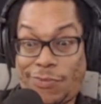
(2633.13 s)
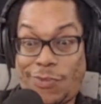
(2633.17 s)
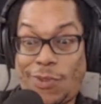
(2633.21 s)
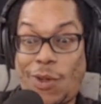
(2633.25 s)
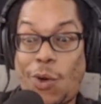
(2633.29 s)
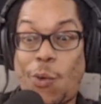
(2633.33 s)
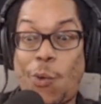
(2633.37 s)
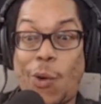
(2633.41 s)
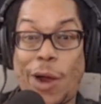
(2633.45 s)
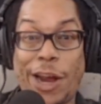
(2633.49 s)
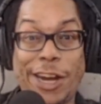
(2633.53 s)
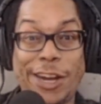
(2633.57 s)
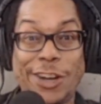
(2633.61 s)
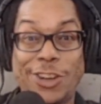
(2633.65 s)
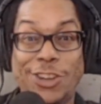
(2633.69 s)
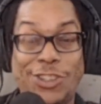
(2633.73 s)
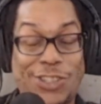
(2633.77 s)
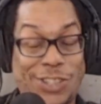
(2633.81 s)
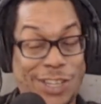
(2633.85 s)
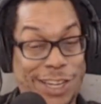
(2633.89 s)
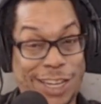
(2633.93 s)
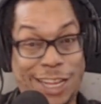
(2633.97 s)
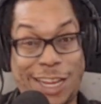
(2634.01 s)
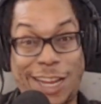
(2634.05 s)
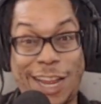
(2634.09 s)
waiting
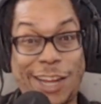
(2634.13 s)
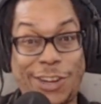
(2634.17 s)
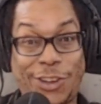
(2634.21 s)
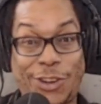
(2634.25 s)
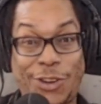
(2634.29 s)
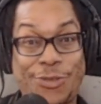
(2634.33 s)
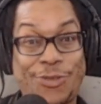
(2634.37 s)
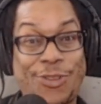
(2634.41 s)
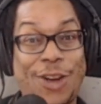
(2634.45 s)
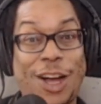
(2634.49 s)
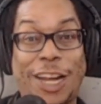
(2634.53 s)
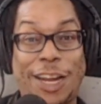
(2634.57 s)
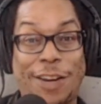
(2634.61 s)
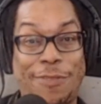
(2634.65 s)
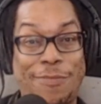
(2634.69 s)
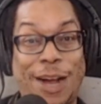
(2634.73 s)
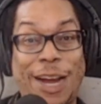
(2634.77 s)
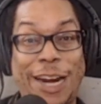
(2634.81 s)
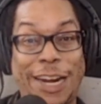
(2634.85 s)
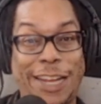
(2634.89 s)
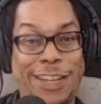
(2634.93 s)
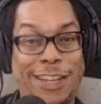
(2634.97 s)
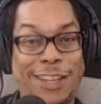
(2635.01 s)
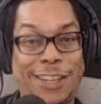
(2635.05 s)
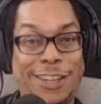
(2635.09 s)
just to collect your fucking
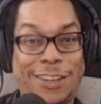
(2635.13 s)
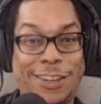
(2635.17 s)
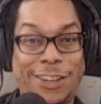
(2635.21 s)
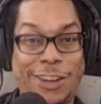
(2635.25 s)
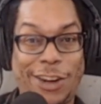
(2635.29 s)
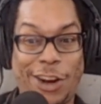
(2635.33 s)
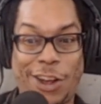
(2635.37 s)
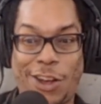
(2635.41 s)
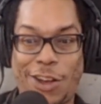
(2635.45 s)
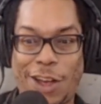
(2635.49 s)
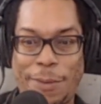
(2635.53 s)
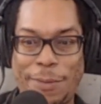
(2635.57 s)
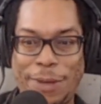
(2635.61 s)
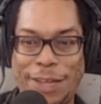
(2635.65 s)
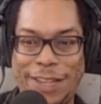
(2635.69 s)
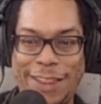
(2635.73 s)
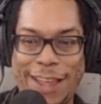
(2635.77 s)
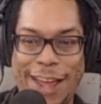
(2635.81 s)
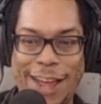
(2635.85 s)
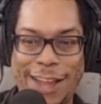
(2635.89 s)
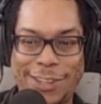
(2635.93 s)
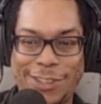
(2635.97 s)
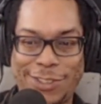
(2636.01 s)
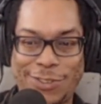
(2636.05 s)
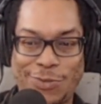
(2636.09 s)
money. You know, I mean,
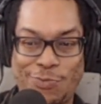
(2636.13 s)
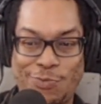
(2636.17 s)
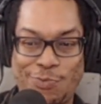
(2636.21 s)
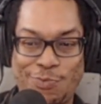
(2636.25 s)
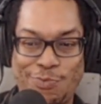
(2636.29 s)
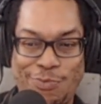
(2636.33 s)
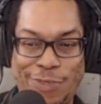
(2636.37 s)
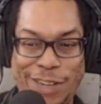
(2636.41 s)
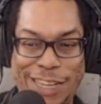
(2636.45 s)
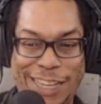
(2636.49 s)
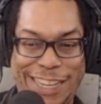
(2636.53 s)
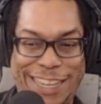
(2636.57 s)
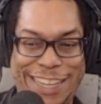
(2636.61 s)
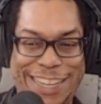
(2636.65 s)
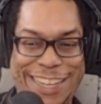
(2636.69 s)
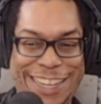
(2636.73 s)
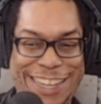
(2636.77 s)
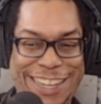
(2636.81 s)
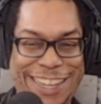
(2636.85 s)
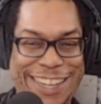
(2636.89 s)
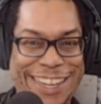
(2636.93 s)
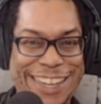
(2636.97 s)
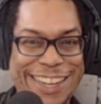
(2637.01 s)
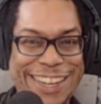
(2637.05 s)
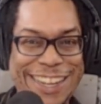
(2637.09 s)
that's
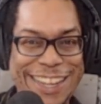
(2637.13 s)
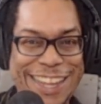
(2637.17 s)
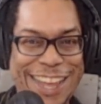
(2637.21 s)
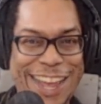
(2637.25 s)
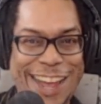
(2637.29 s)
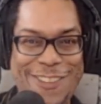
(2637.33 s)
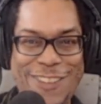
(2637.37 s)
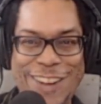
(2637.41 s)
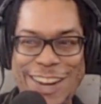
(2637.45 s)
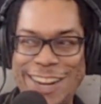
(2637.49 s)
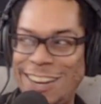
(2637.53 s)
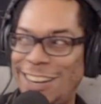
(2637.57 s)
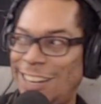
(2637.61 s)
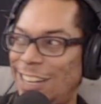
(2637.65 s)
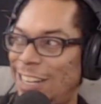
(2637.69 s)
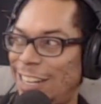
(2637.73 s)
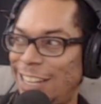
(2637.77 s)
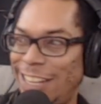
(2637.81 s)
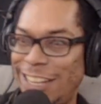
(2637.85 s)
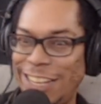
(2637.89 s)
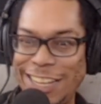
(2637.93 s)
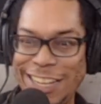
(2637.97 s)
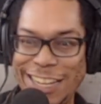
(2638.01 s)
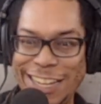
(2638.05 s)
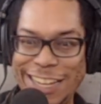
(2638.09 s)
really, I mean,
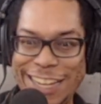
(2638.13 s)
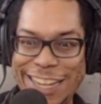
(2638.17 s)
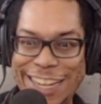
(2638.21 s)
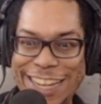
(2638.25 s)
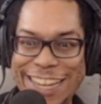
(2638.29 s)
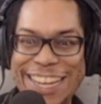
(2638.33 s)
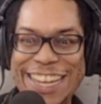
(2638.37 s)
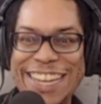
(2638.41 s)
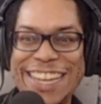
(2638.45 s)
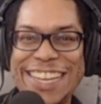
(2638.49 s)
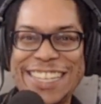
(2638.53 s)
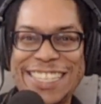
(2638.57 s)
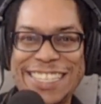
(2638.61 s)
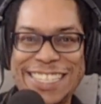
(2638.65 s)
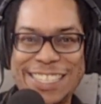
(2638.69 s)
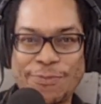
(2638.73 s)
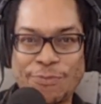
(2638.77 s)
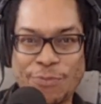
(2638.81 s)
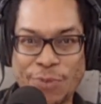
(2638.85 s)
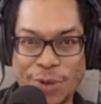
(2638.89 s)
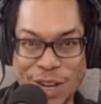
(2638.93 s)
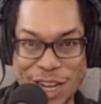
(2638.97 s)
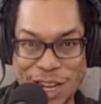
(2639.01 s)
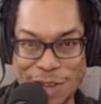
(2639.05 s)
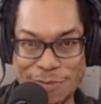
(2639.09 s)
it's
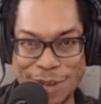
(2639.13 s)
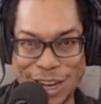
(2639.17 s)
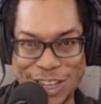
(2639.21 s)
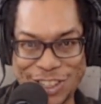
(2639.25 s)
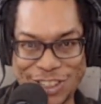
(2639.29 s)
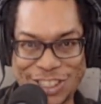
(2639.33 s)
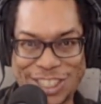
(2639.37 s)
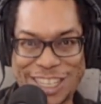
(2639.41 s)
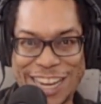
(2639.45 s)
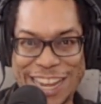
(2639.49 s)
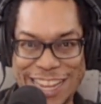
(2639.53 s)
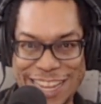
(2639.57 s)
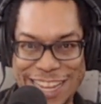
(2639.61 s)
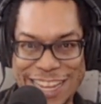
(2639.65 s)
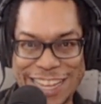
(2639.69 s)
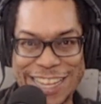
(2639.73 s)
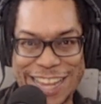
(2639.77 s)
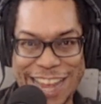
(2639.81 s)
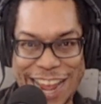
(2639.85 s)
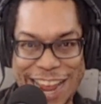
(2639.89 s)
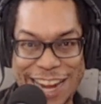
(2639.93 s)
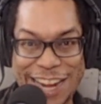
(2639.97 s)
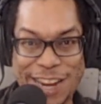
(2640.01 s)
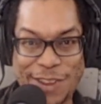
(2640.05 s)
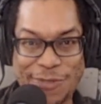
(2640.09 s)
pretty much taking
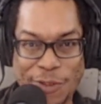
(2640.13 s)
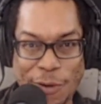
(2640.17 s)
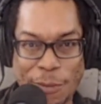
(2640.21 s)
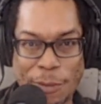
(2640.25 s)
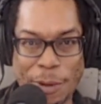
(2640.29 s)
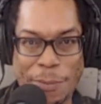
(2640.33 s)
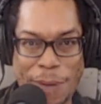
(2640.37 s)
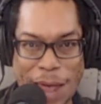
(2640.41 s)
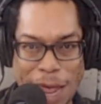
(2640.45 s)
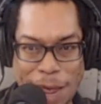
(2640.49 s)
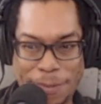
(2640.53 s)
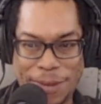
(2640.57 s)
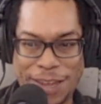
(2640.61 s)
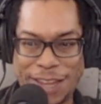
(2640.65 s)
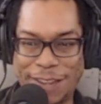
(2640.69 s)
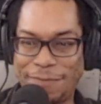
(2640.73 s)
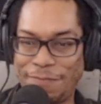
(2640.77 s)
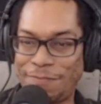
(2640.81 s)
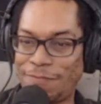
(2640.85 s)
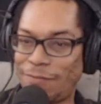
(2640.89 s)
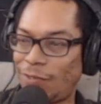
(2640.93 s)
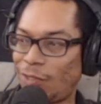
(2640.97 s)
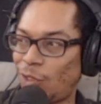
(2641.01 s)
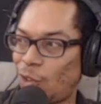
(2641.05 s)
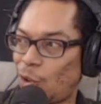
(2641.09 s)
candy from a baby.
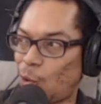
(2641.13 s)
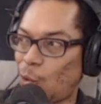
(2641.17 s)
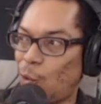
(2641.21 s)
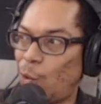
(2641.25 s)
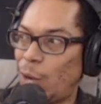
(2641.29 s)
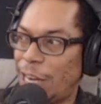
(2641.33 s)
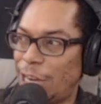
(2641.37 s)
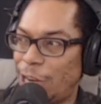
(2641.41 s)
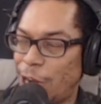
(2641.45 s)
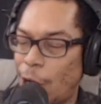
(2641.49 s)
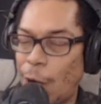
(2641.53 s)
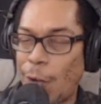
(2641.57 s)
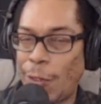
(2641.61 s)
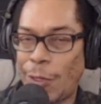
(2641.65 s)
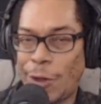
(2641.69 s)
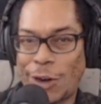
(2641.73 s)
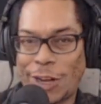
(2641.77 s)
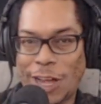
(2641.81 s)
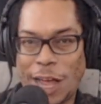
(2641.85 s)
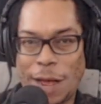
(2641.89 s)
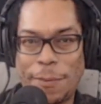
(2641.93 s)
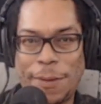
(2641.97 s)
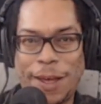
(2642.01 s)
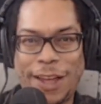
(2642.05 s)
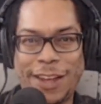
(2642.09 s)
We know they're
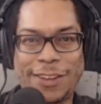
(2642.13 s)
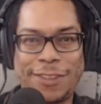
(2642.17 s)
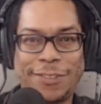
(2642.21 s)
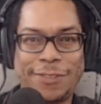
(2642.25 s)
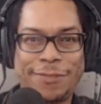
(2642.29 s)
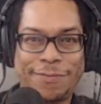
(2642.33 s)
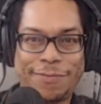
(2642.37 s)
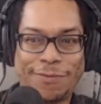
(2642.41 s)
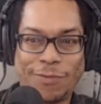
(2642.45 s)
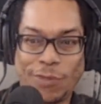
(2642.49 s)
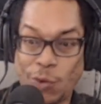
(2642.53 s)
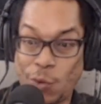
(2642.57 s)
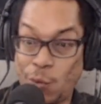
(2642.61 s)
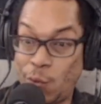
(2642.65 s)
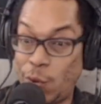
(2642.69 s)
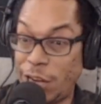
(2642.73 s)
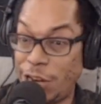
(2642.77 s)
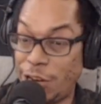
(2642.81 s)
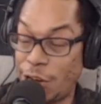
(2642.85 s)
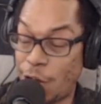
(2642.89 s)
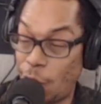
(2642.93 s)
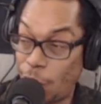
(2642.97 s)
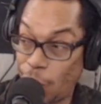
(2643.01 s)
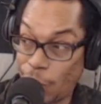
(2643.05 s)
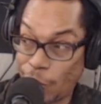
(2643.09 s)
coming. We
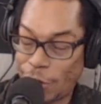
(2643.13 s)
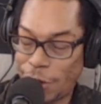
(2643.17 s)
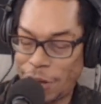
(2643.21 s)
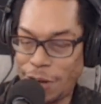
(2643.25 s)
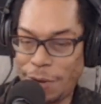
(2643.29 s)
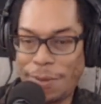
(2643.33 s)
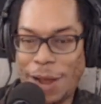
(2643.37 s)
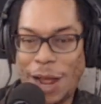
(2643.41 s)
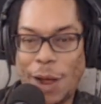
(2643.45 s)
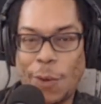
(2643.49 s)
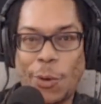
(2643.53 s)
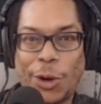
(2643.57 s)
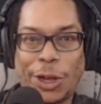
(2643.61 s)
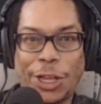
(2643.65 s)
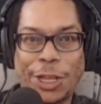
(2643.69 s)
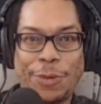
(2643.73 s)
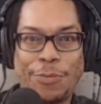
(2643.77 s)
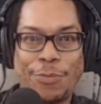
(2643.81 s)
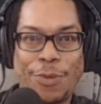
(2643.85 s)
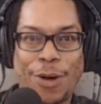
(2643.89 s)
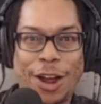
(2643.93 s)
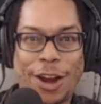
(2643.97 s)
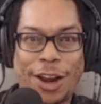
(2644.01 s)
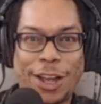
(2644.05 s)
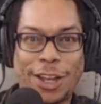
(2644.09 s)
know they're going to buy working
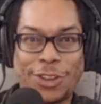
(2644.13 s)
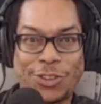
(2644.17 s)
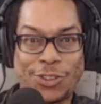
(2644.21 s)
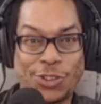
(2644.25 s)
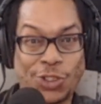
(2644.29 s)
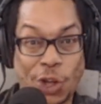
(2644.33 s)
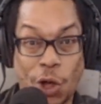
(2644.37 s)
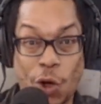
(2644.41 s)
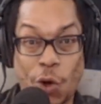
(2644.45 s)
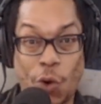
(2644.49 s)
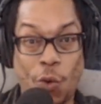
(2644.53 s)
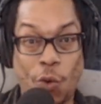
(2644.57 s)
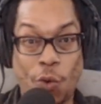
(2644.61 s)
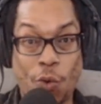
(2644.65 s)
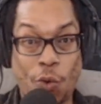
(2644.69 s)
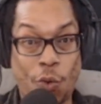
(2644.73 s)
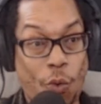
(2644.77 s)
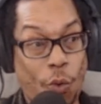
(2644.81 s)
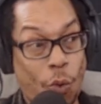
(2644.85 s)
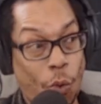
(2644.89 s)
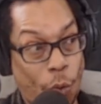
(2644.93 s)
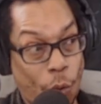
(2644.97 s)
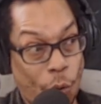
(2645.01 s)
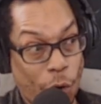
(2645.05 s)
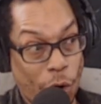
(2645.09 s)
product. So
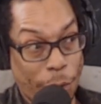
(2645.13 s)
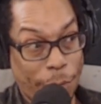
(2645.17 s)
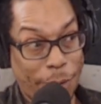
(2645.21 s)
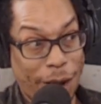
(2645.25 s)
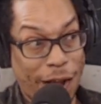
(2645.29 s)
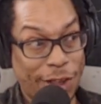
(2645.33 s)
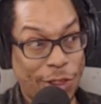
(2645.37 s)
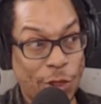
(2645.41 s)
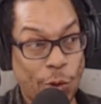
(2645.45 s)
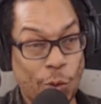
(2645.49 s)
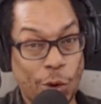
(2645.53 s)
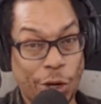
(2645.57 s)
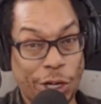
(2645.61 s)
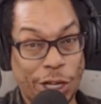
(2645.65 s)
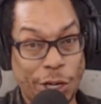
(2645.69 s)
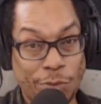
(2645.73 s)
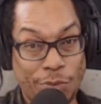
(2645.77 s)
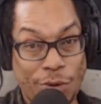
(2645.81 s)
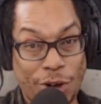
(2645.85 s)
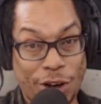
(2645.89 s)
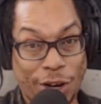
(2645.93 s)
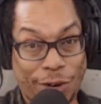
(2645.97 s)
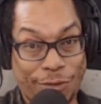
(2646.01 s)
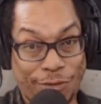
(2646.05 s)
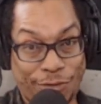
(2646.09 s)
we're buying the working
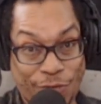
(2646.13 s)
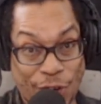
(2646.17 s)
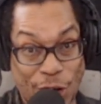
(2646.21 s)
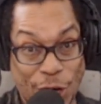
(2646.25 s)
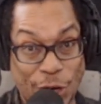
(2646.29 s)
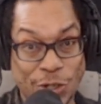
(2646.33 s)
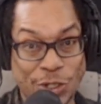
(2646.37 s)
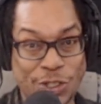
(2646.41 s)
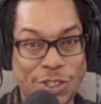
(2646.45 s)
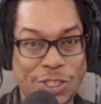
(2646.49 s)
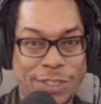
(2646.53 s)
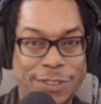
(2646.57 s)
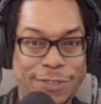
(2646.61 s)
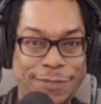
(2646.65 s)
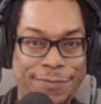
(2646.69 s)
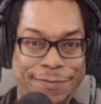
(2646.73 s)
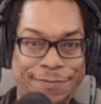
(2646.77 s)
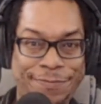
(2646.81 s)
product first.